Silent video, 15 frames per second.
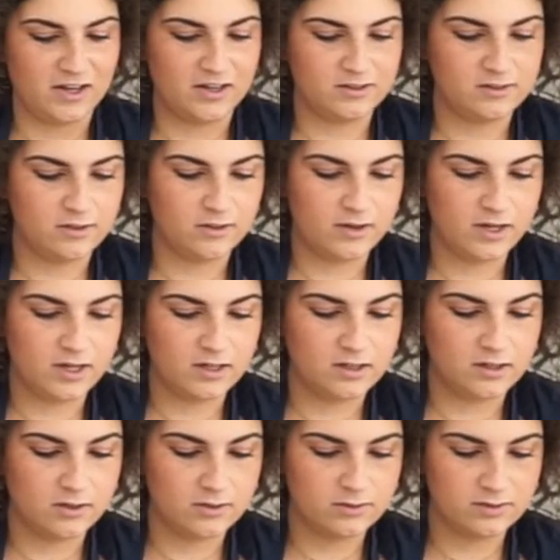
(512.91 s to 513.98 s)
okay, so in
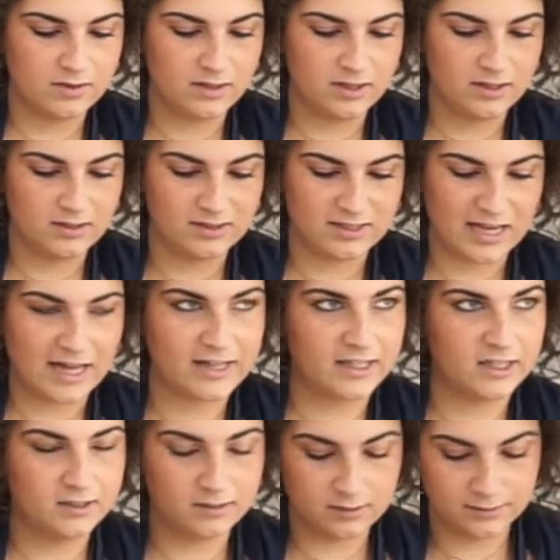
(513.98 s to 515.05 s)
goes the
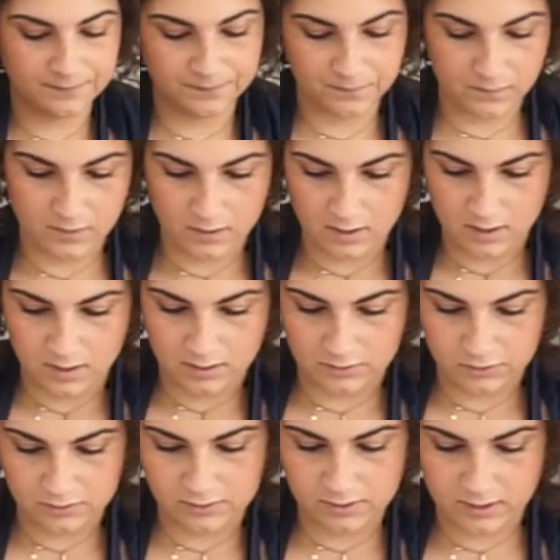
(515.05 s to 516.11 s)
scallions.
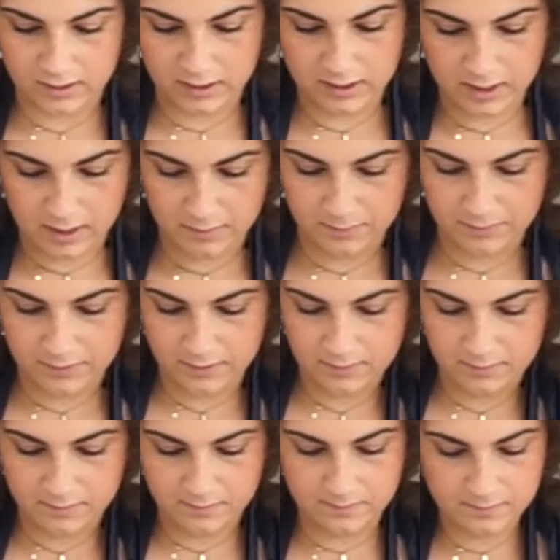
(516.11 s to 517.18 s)
Just clean up
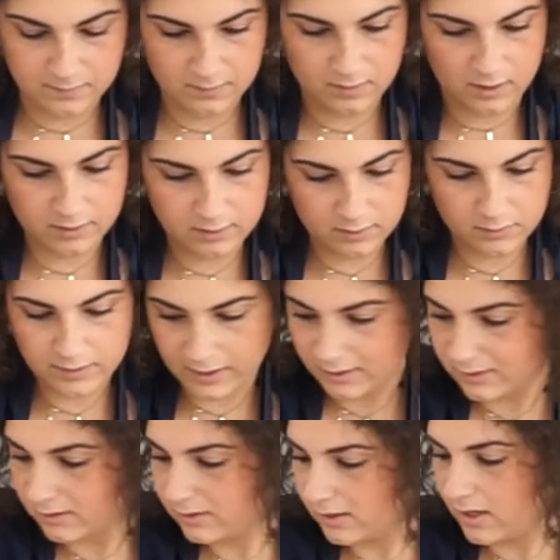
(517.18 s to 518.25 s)
to
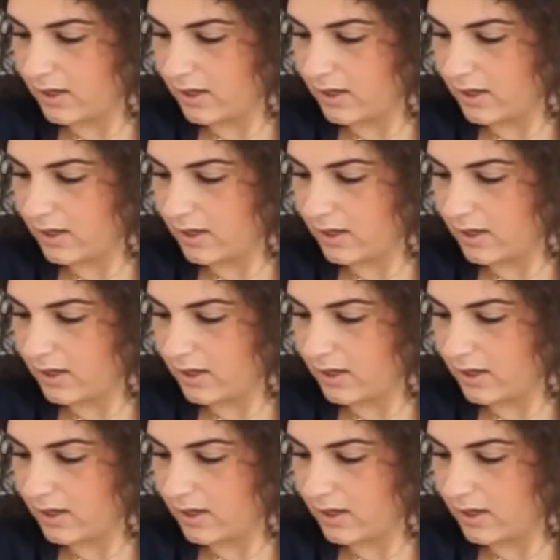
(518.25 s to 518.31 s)
waste.